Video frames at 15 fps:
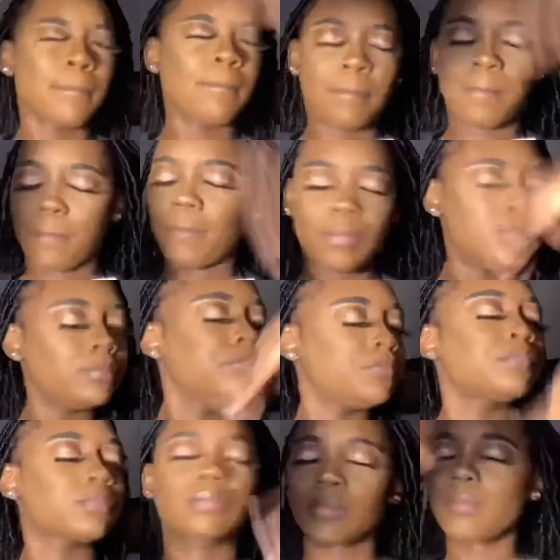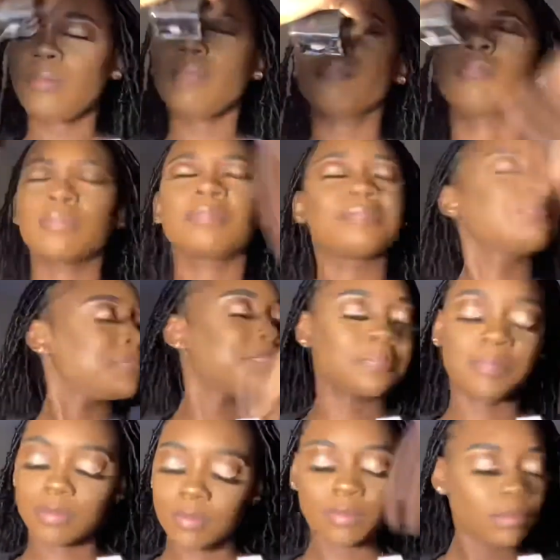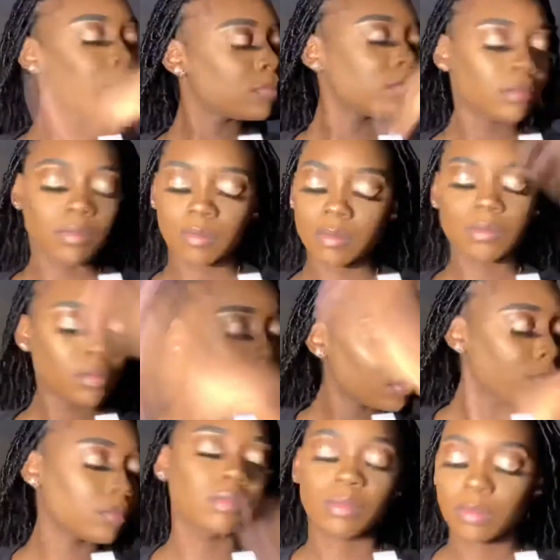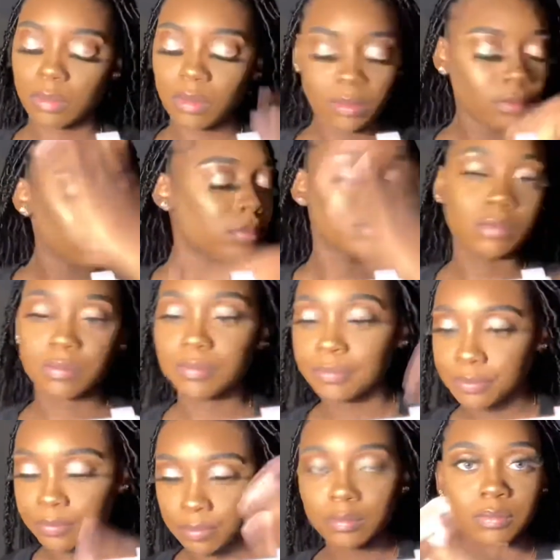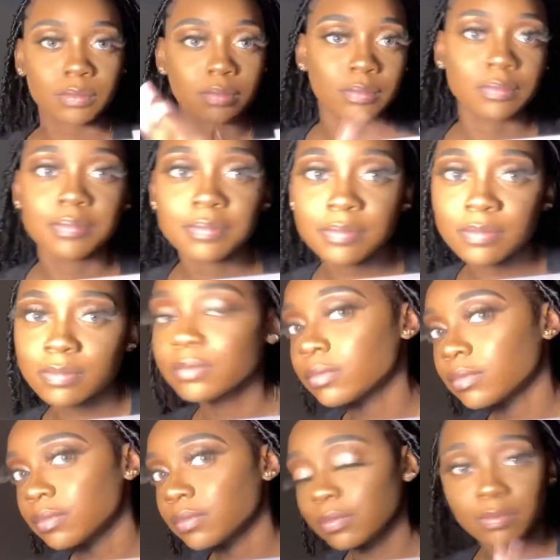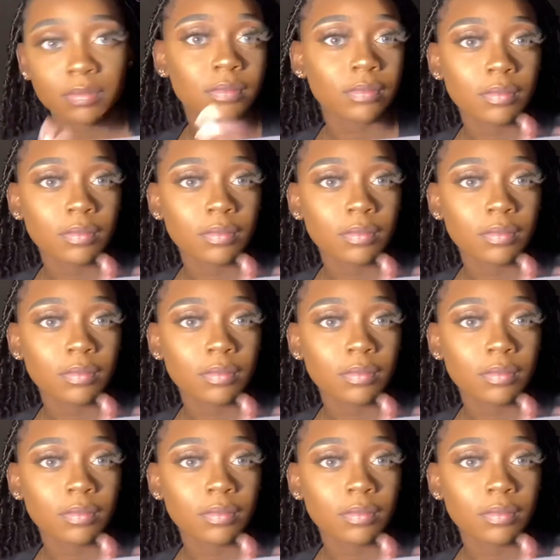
That is the e.l.f. setting powder. It was like $6.99 at Ulta. As you can see my eyeshadow.